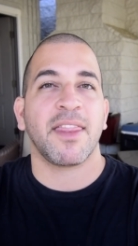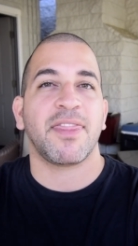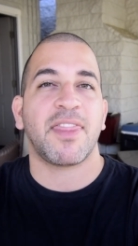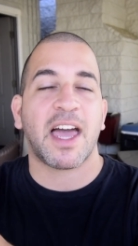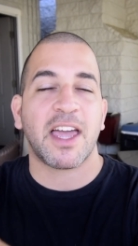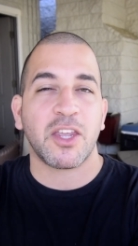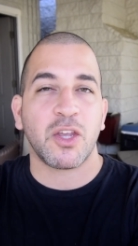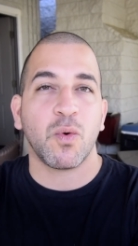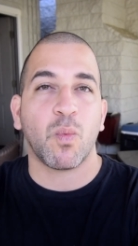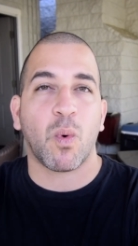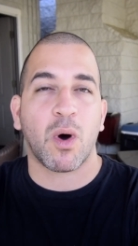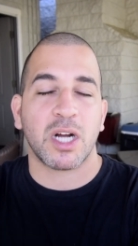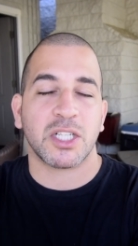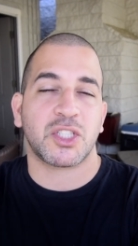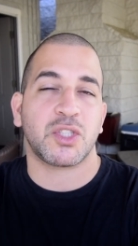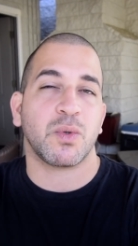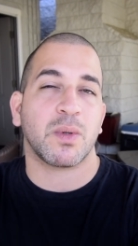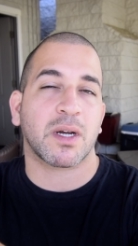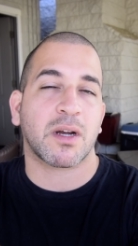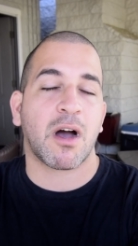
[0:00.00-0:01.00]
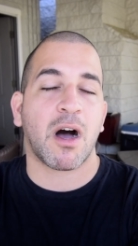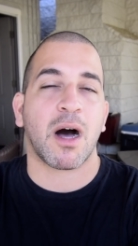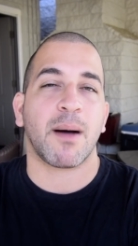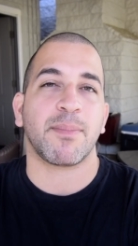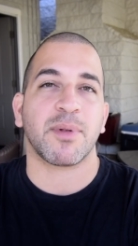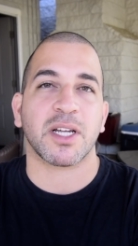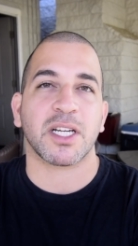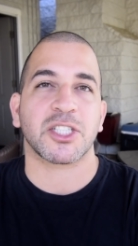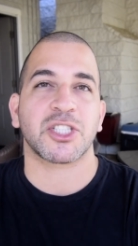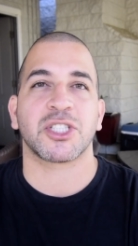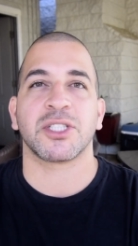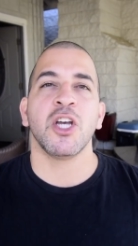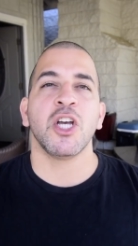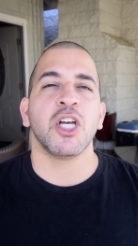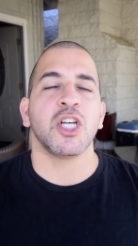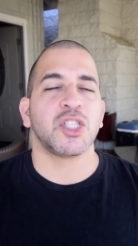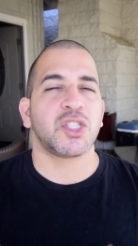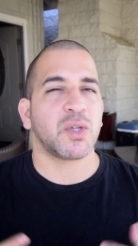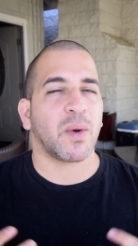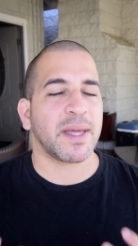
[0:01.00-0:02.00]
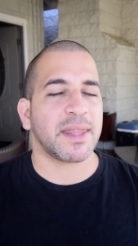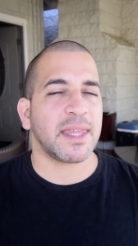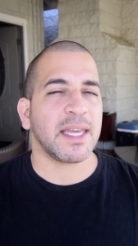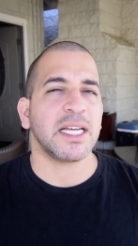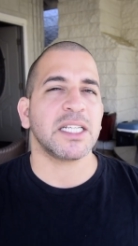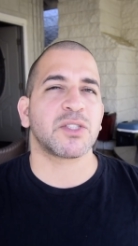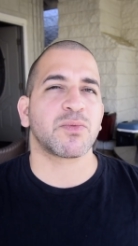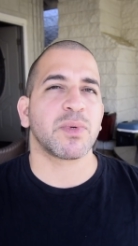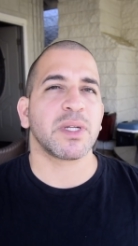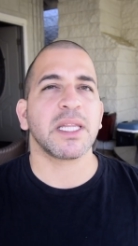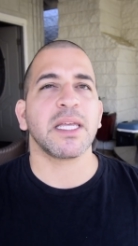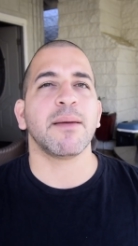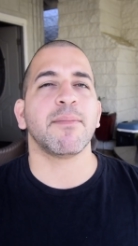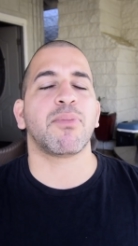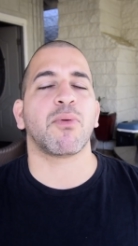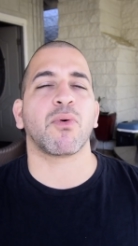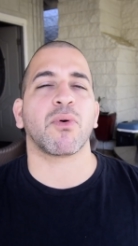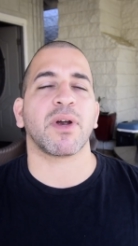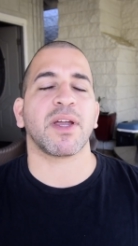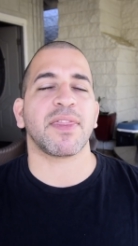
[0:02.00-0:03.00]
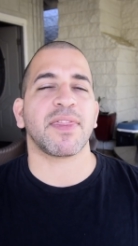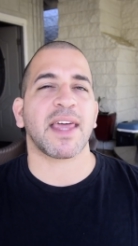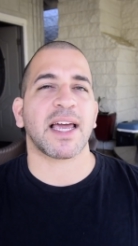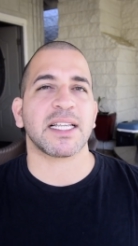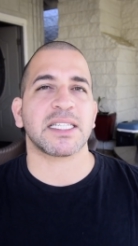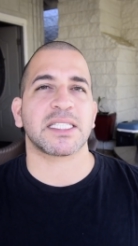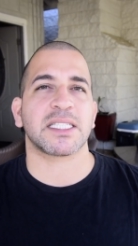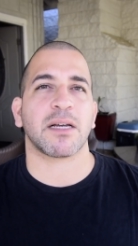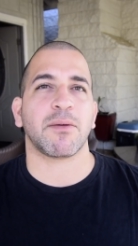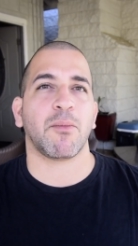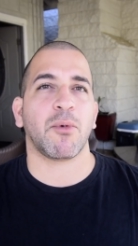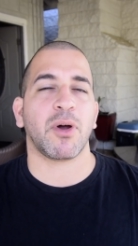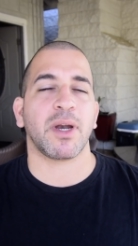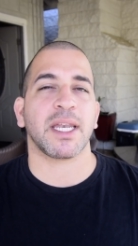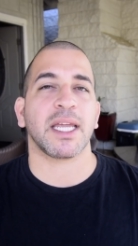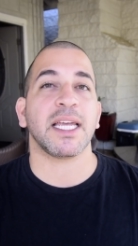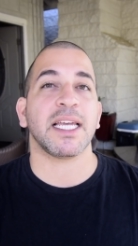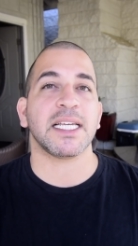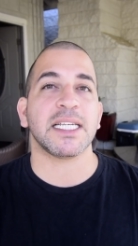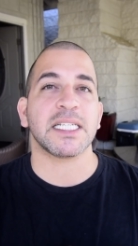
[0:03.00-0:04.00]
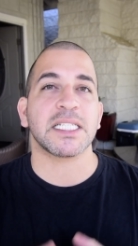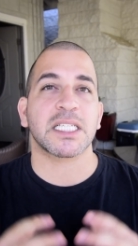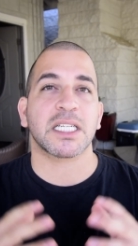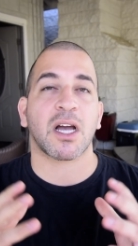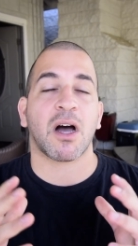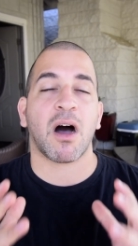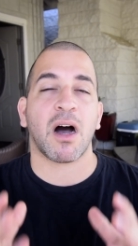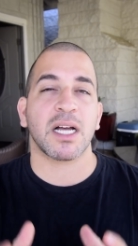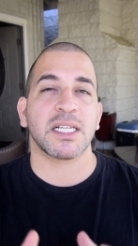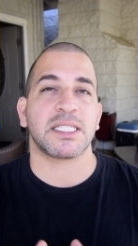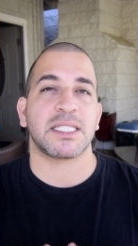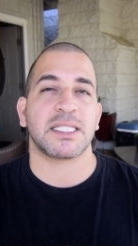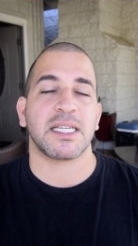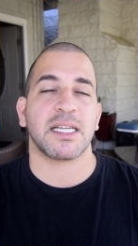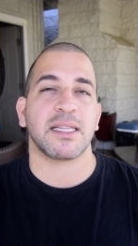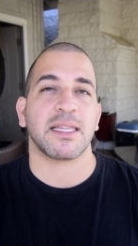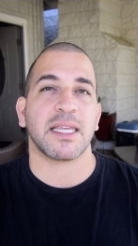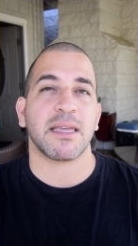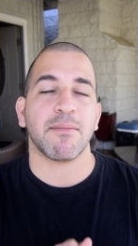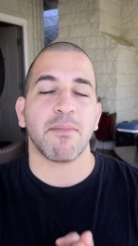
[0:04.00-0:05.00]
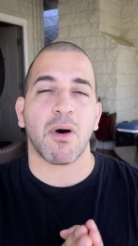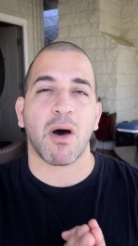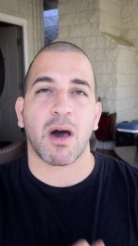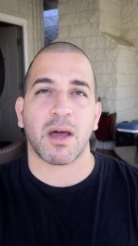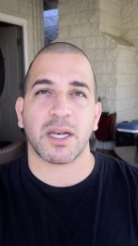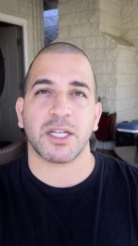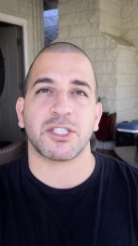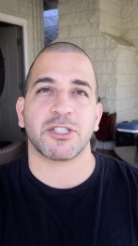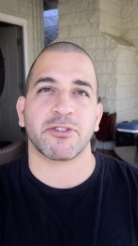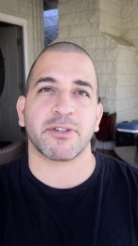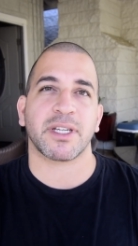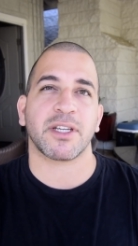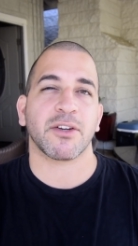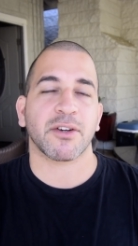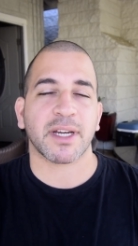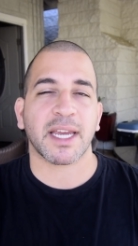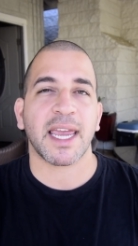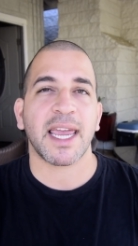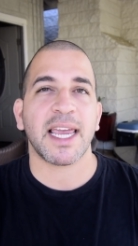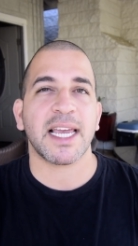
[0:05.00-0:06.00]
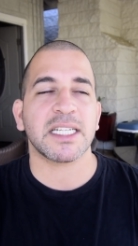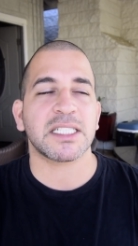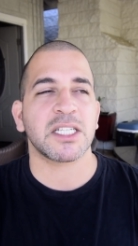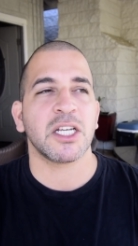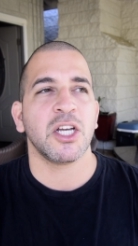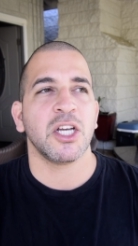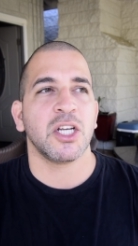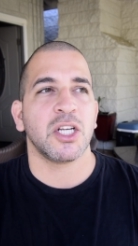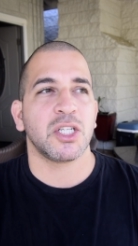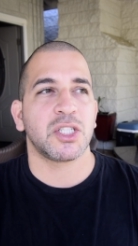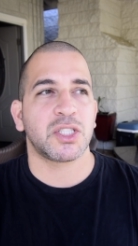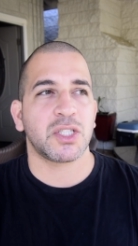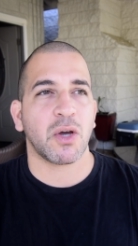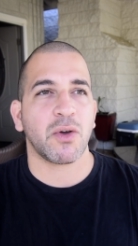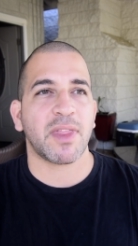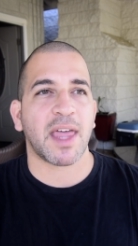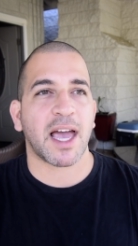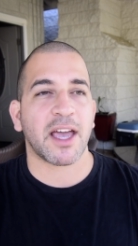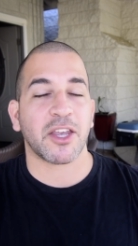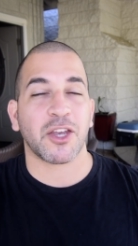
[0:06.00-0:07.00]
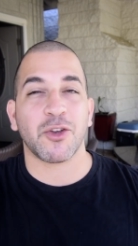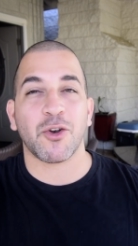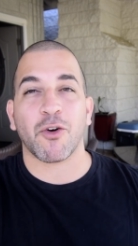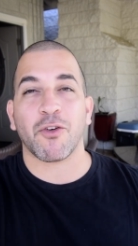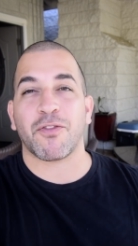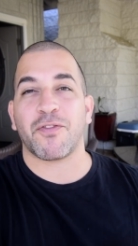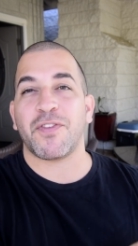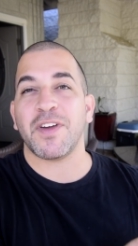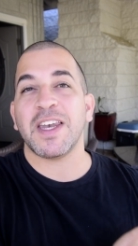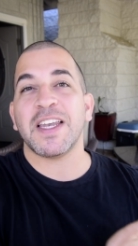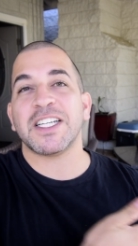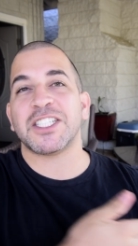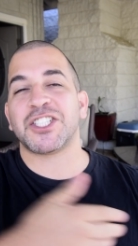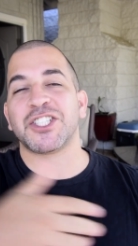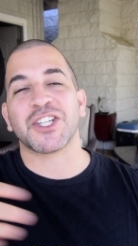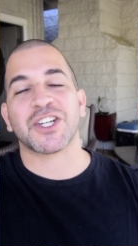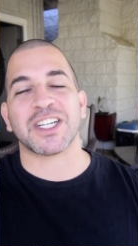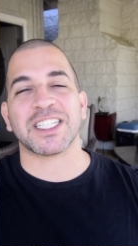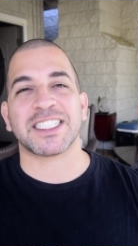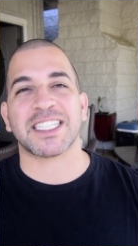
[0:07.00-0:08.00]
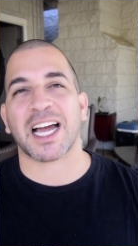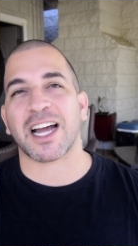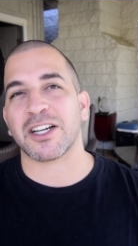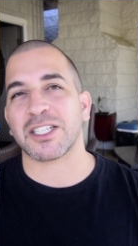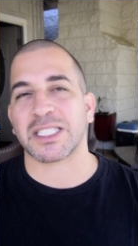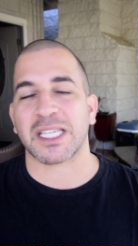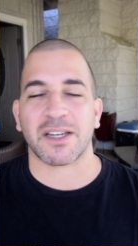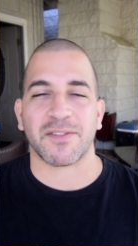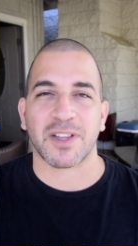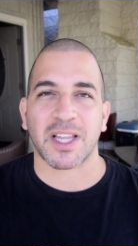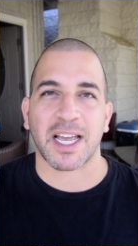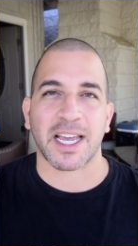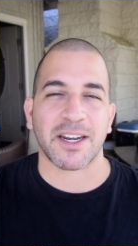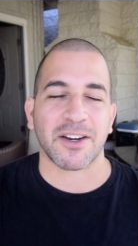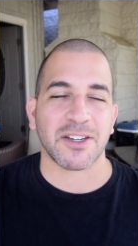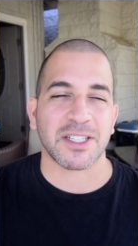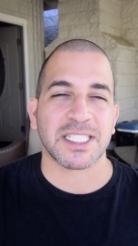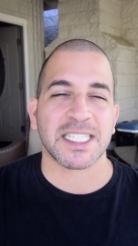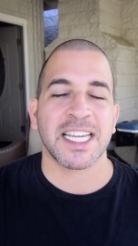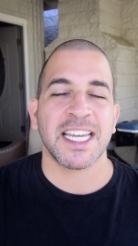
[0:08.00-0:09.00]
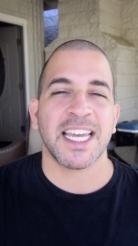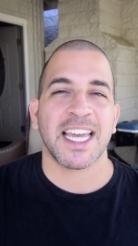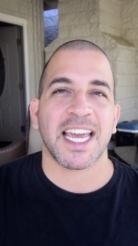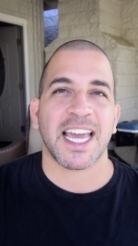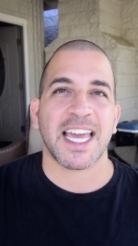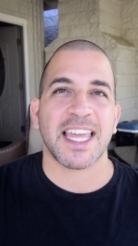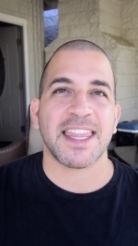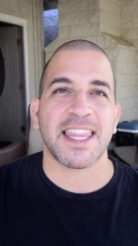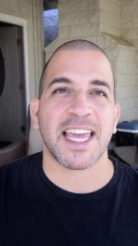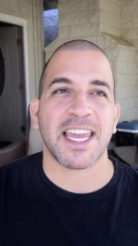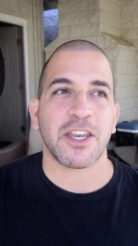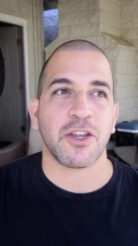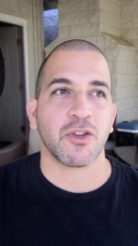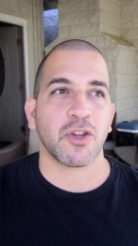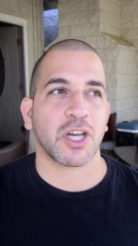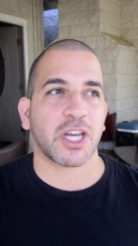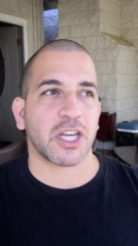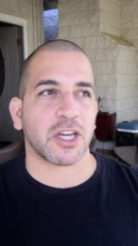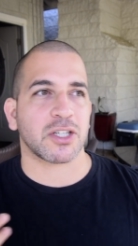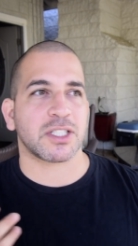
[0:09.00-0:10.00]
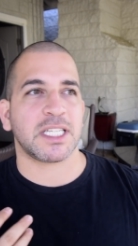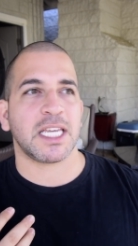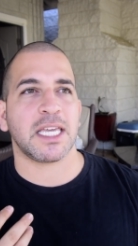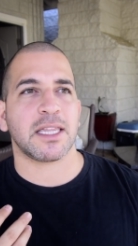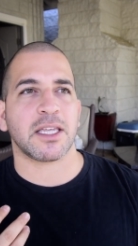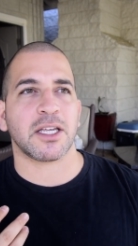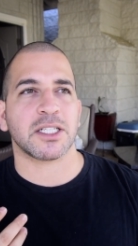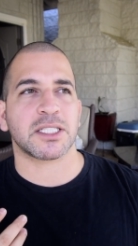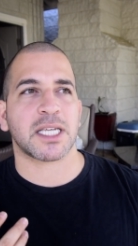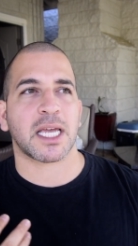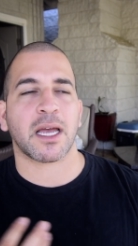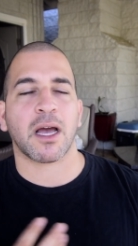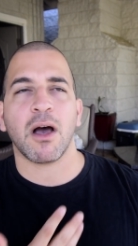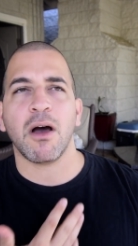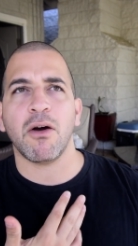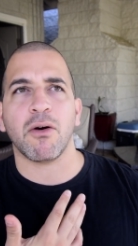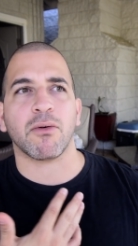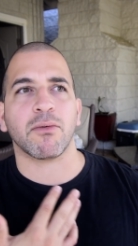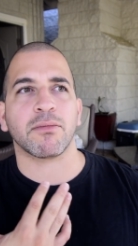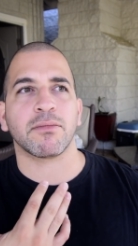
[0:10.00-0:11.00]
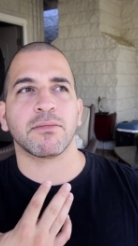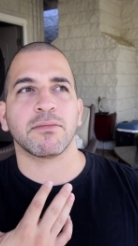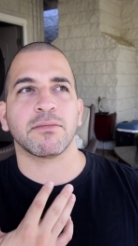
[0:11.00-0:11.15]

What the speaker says: that you want to accomplish. So I think it's really important that someone is constantly monitoring your case so that you don't finish your entire set of aligners and then you look at your teeth and you say, oh,